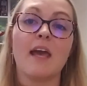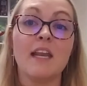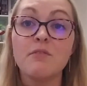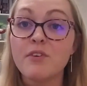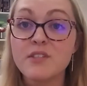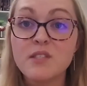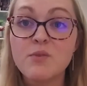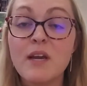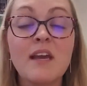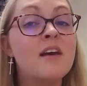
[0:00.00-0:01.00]
And in verse
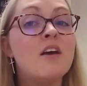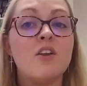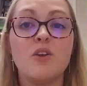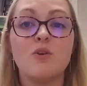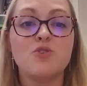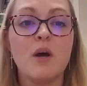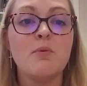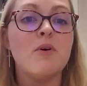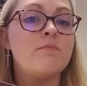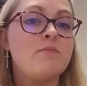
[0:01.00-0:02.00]
3, no
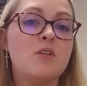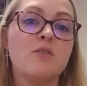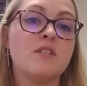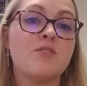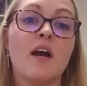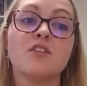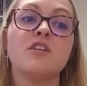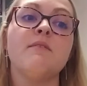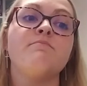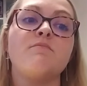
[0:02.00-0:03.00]
trouble, no
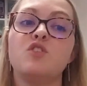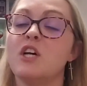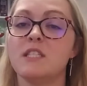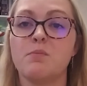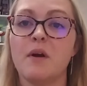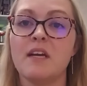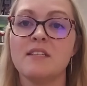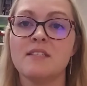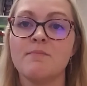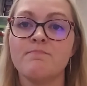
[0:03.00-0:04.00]
distraction, just
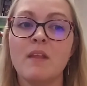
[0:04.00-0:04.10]
praise.